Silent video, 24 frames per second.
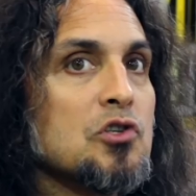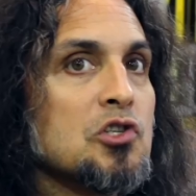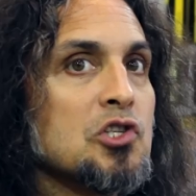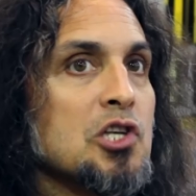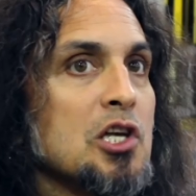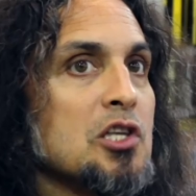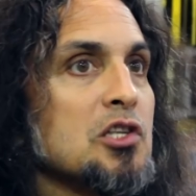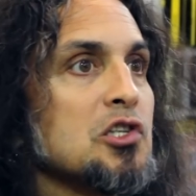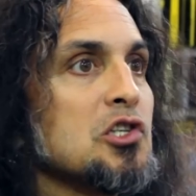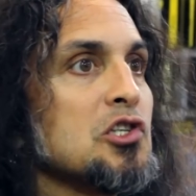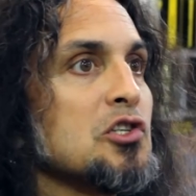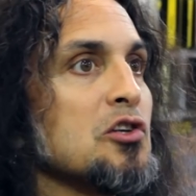
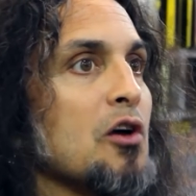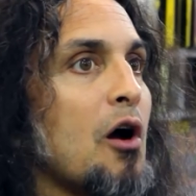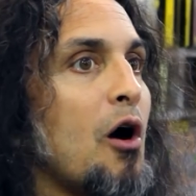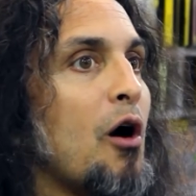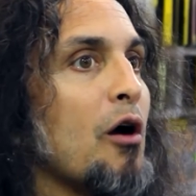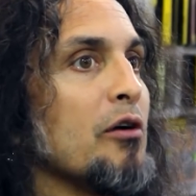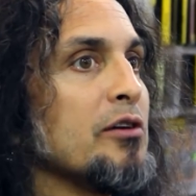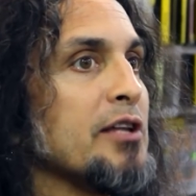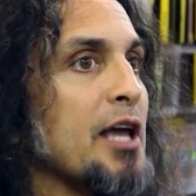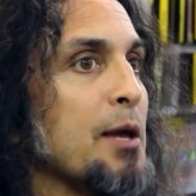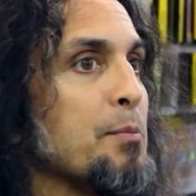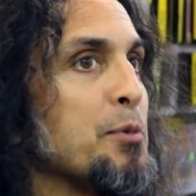since
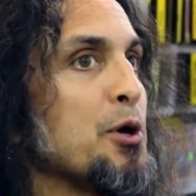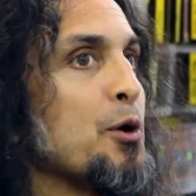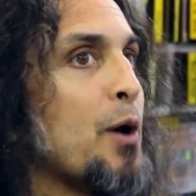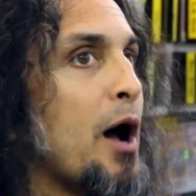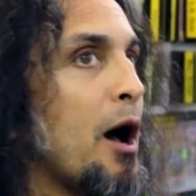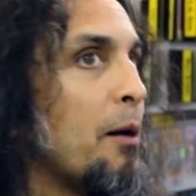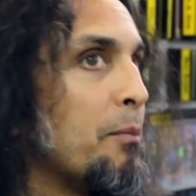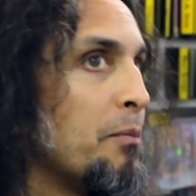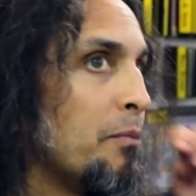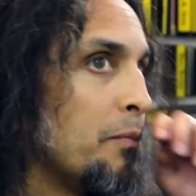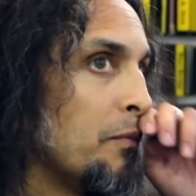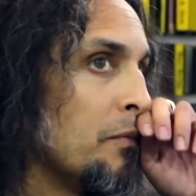our debut
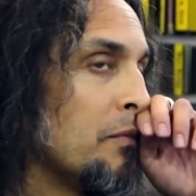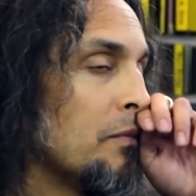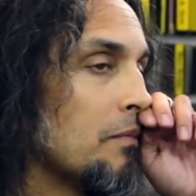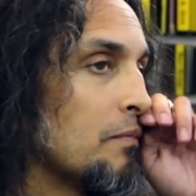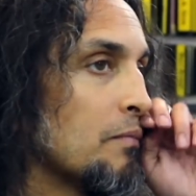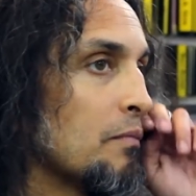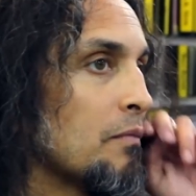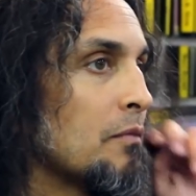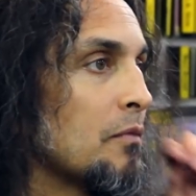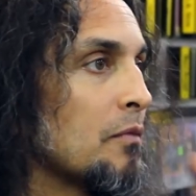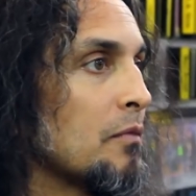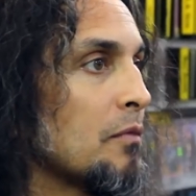album,
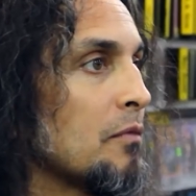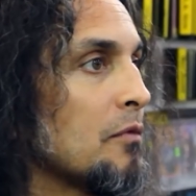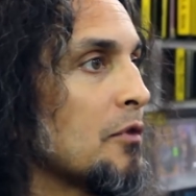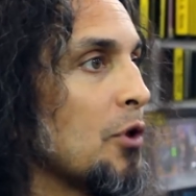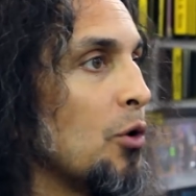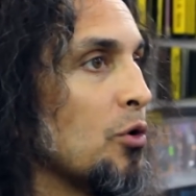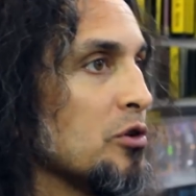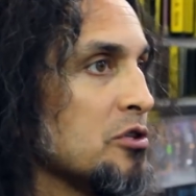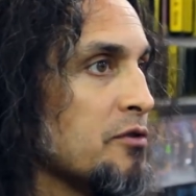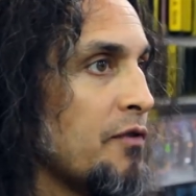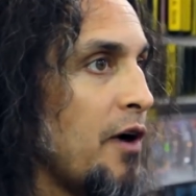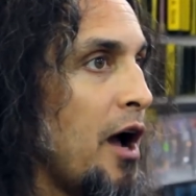
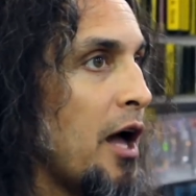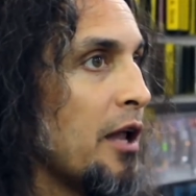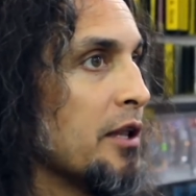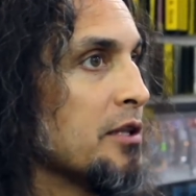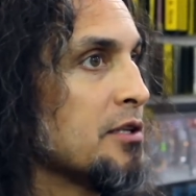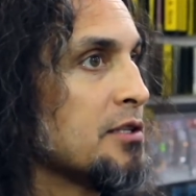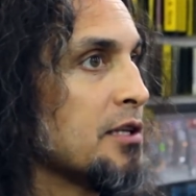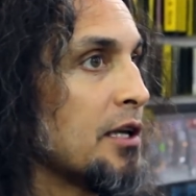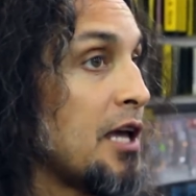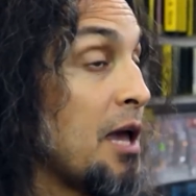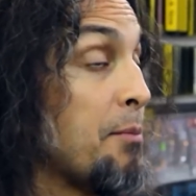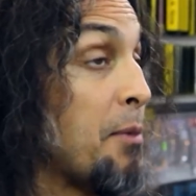The
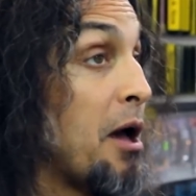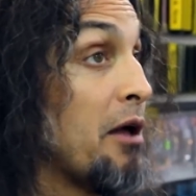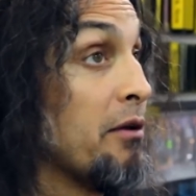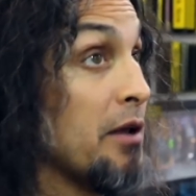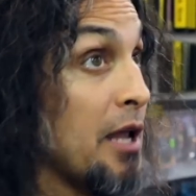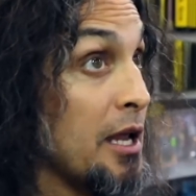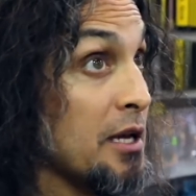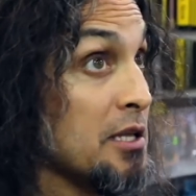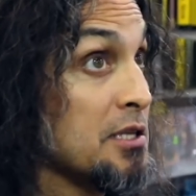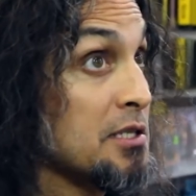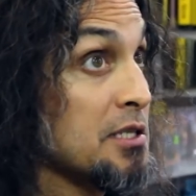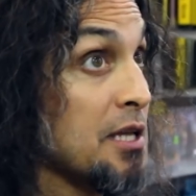Ultraviolence, came out
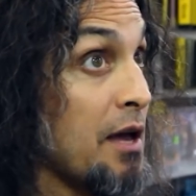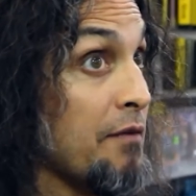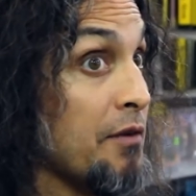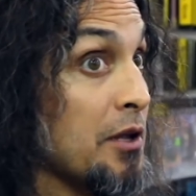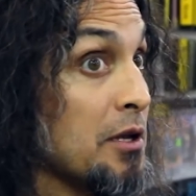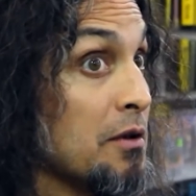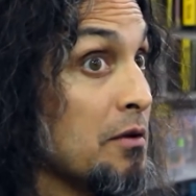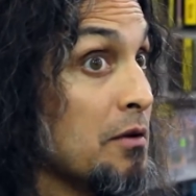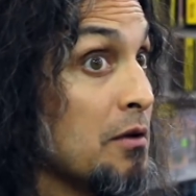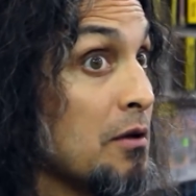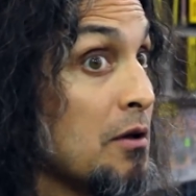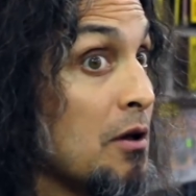in
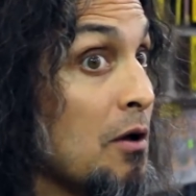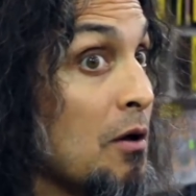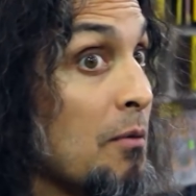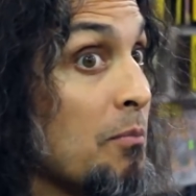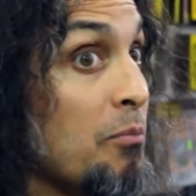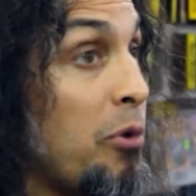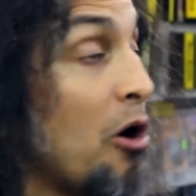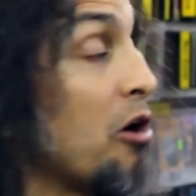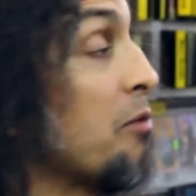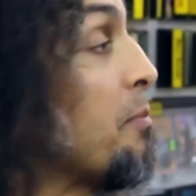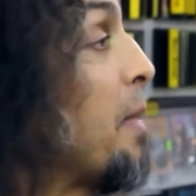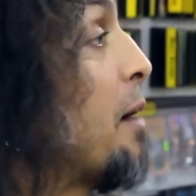eighty-seven,
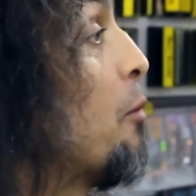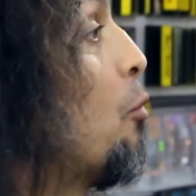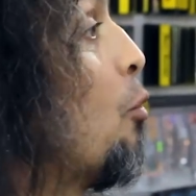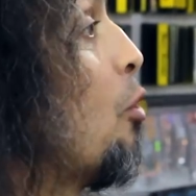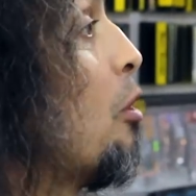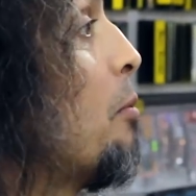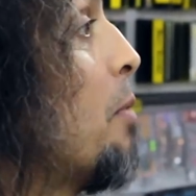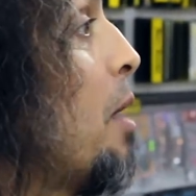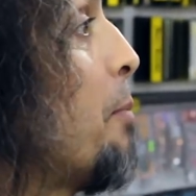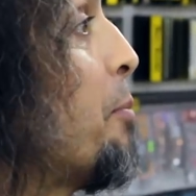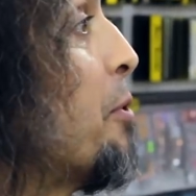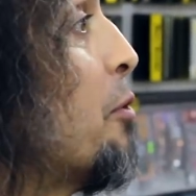part of my
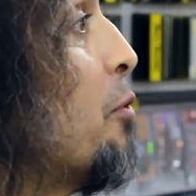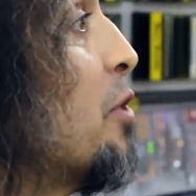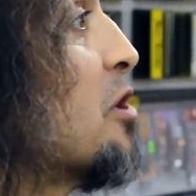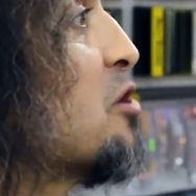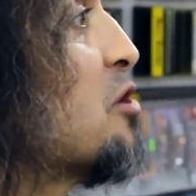warm-up and